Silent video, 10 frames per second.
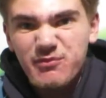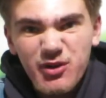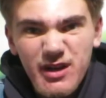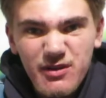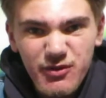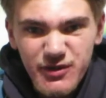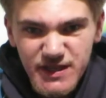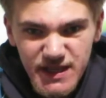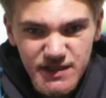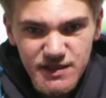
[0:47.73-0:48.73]
Pretty
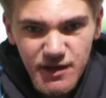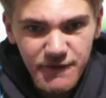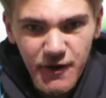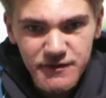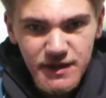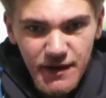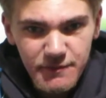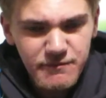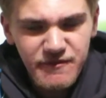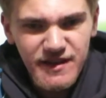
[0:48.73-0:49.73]
routine stuff after
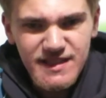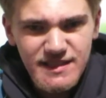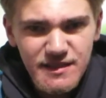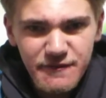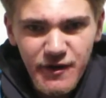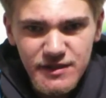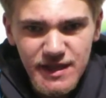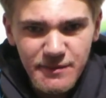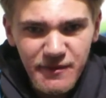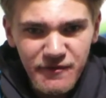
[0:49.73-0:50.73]
that fantastic first
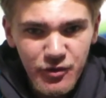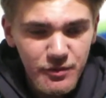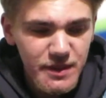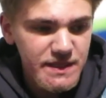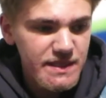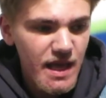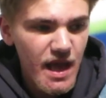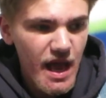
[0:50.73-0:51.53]
leg performance.